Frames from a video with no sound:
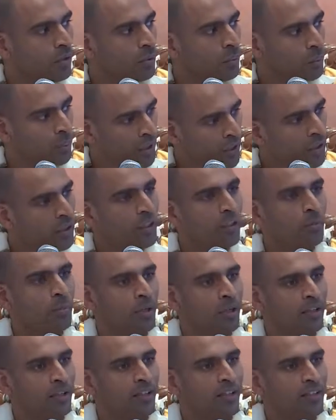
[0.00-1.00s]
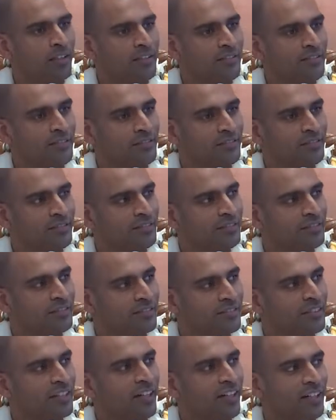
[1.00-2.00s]
We need money.
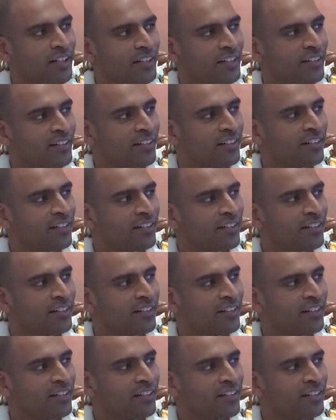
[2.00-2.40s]
Yeah.